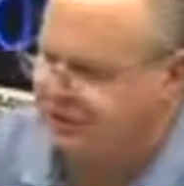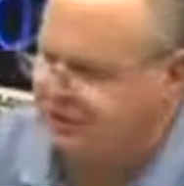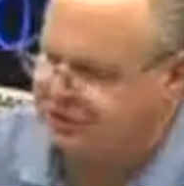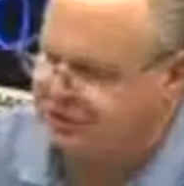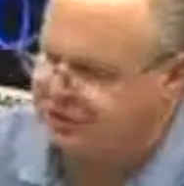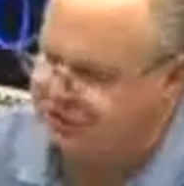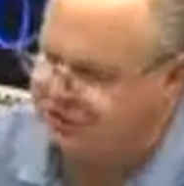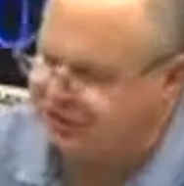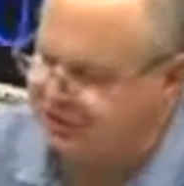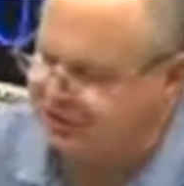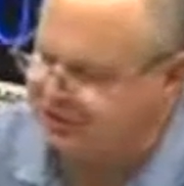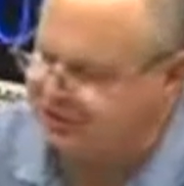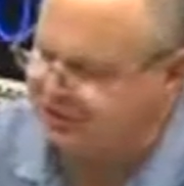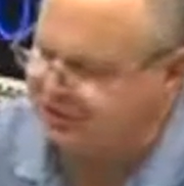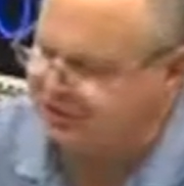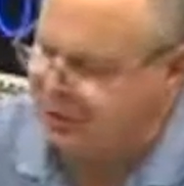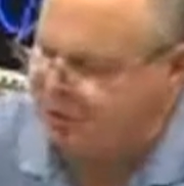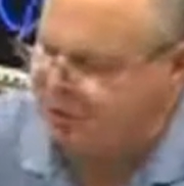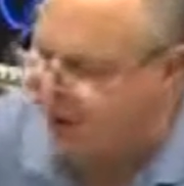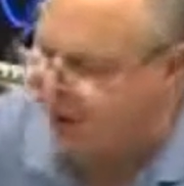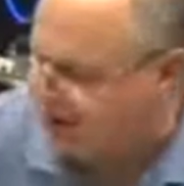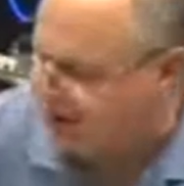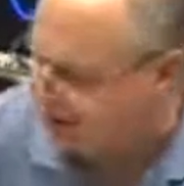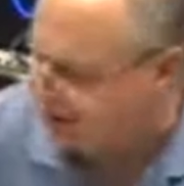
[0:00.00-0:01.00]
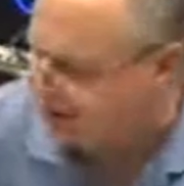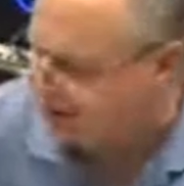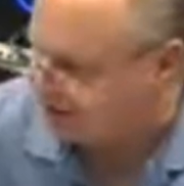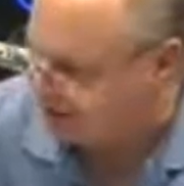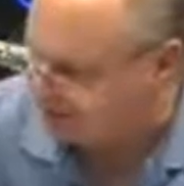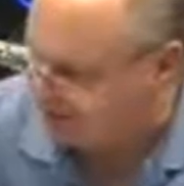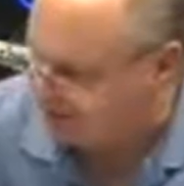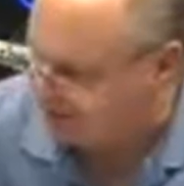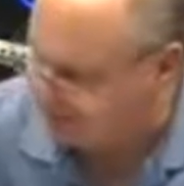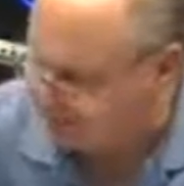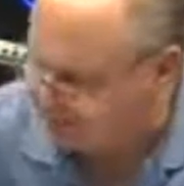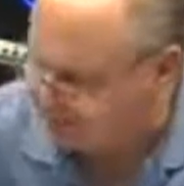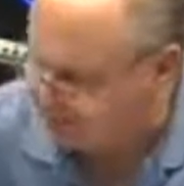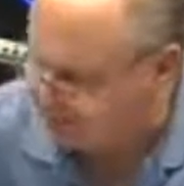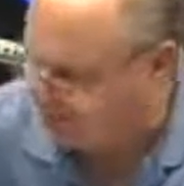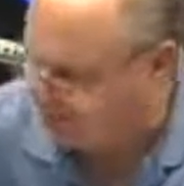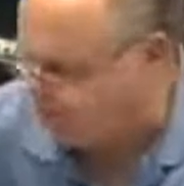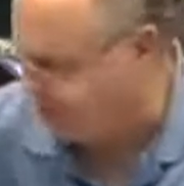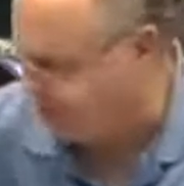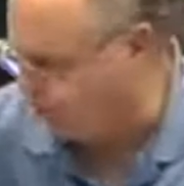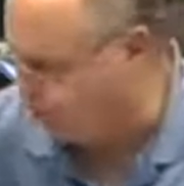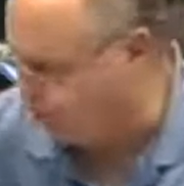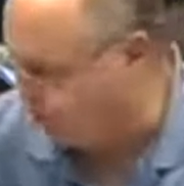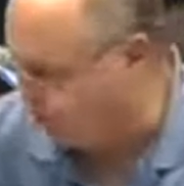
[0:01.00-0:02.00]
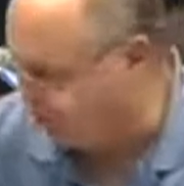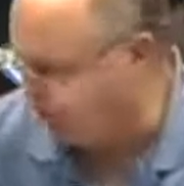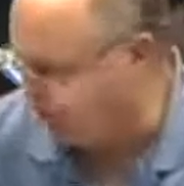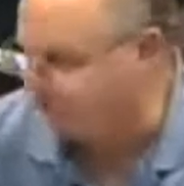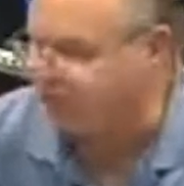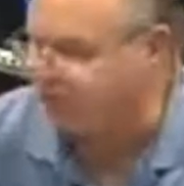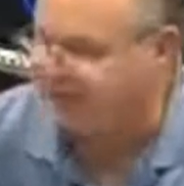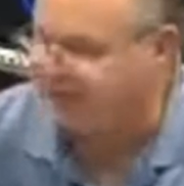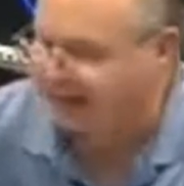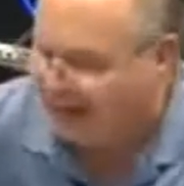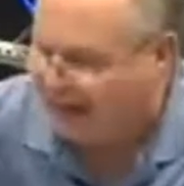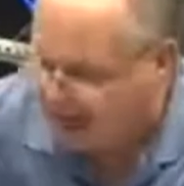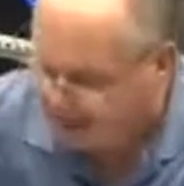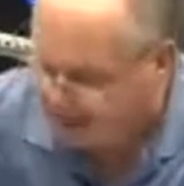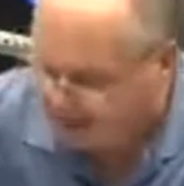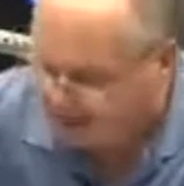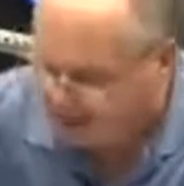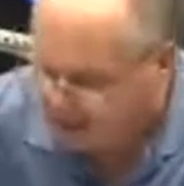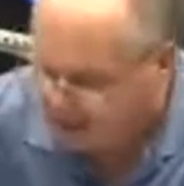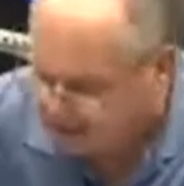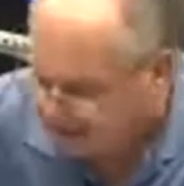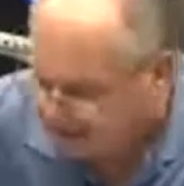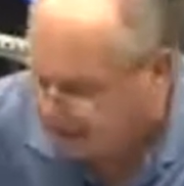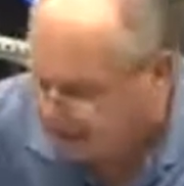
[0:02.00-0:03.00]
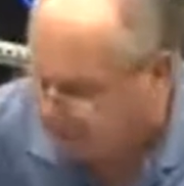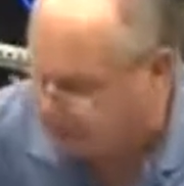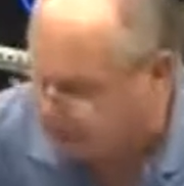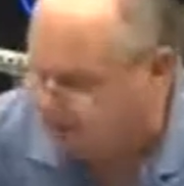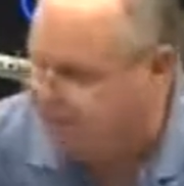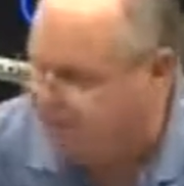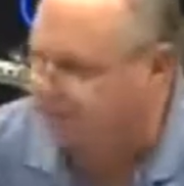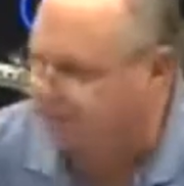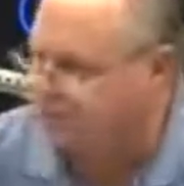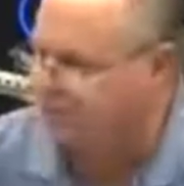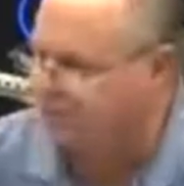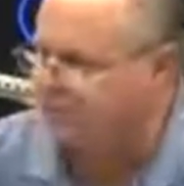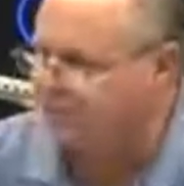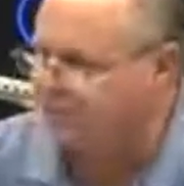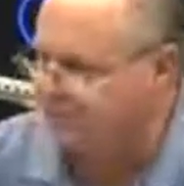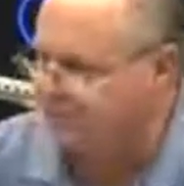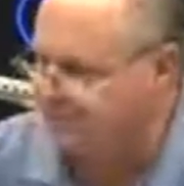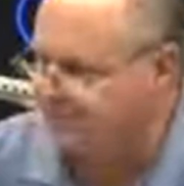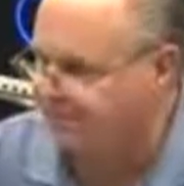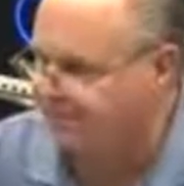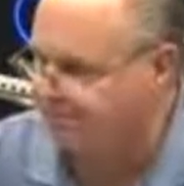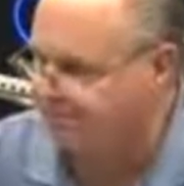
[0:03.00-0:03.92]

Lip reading: to discredit the Tea Party winners and the Tea Party voters.